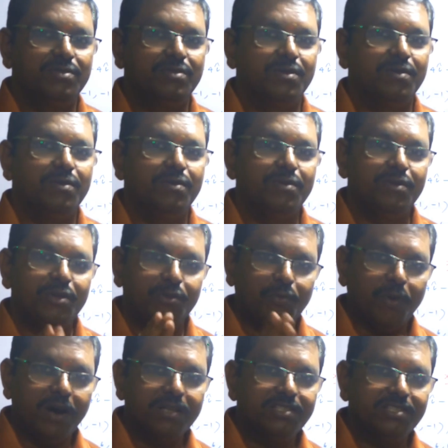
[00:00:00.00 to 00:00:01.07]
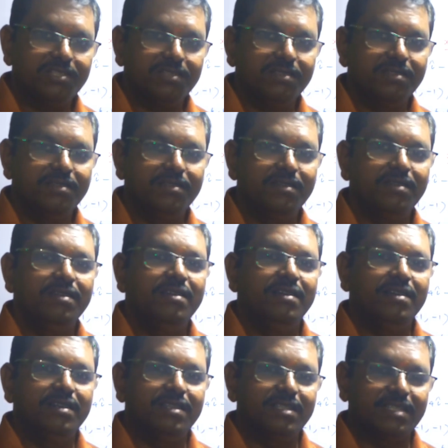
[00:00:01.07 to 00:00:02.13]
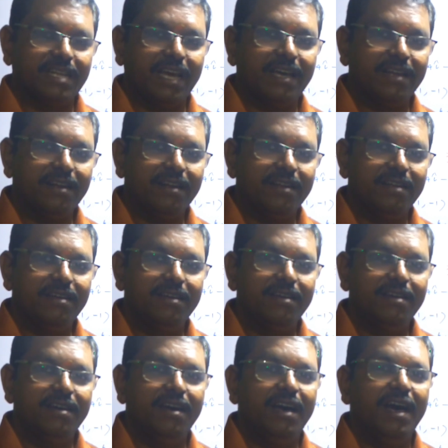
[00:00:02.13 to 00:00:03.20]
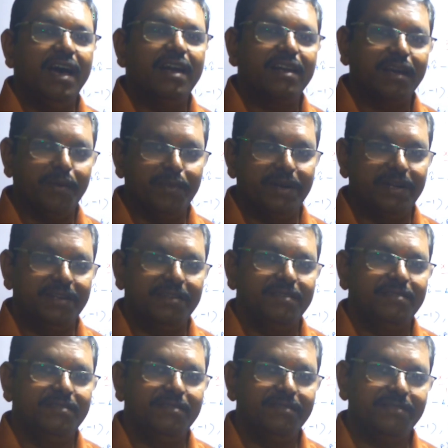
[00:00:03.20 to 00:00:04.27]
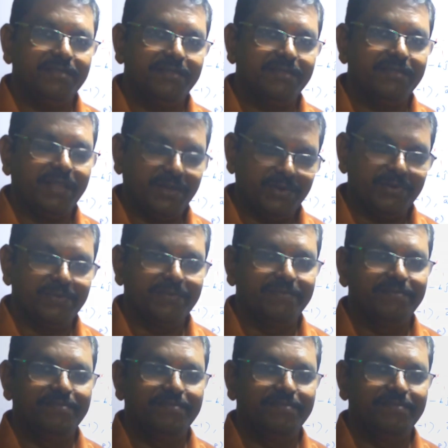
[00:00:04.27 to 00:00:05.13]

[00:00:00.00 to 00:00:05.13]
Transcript: So you watch, share and comment. Thank you.